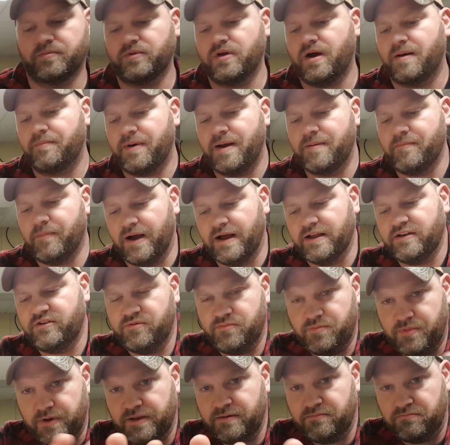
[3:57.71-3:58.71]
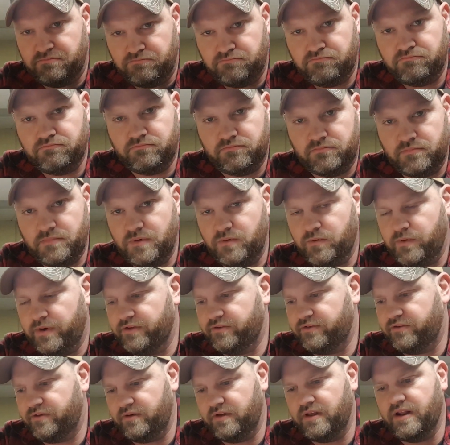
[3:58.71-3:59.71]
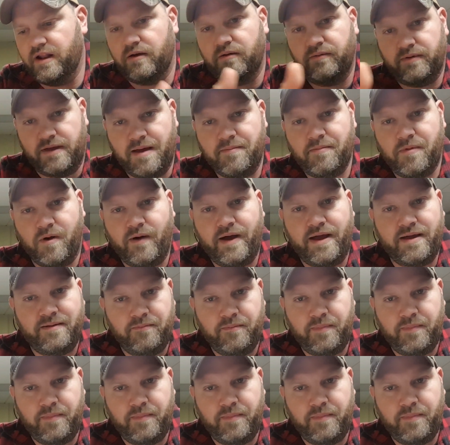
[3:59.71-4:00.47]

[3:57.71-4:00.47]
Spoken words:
Not by much, but it was, MOA